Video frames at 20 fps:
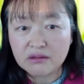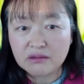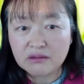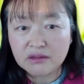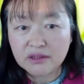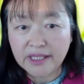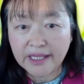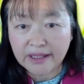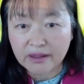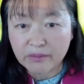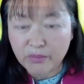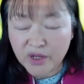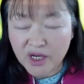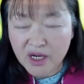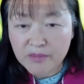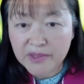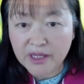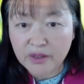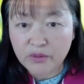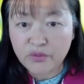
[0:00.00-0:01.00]
like a
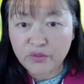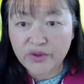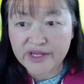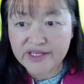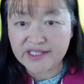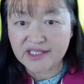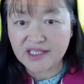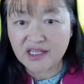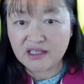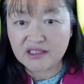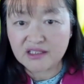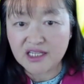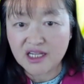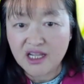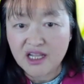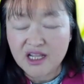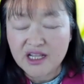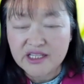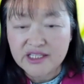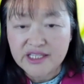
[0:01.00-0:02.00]
permanent resident.
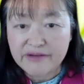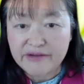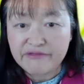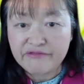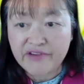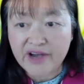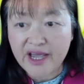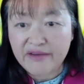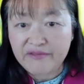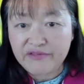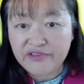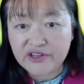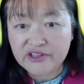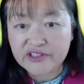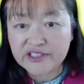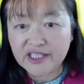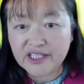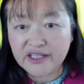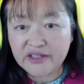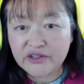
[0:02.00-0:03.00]
Then 5 years
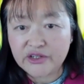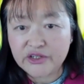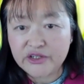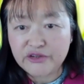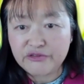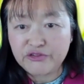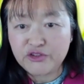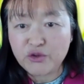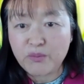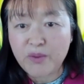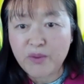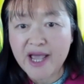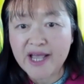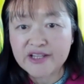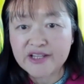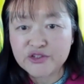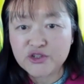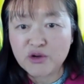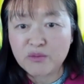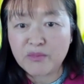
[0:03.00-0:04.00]
later, if you
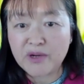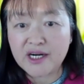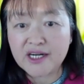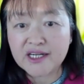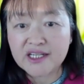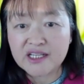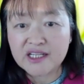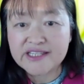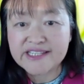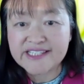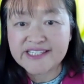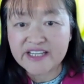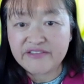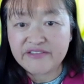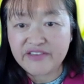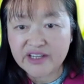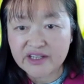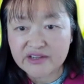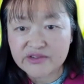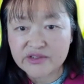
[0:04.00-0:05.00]
pass your American
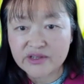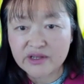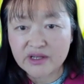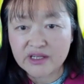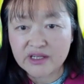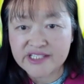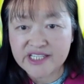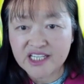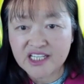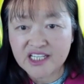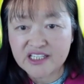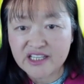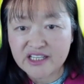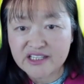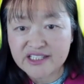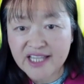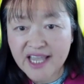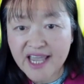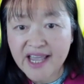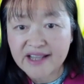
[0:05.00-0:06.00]
civics citizens
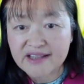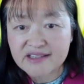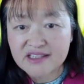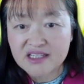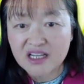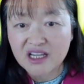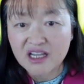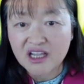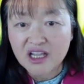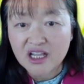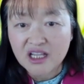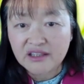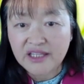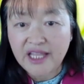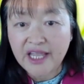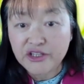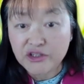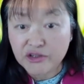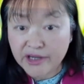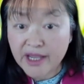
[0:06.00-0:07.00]
test,
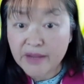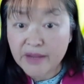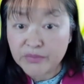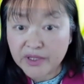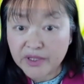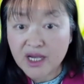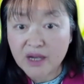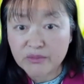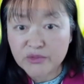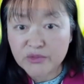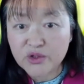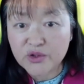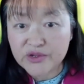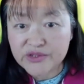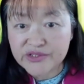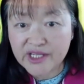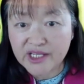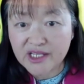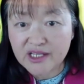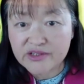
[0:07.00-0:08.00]
then you can become US
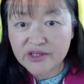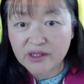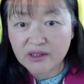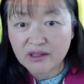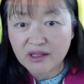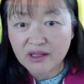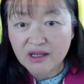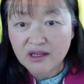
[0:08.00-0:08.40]
citizen.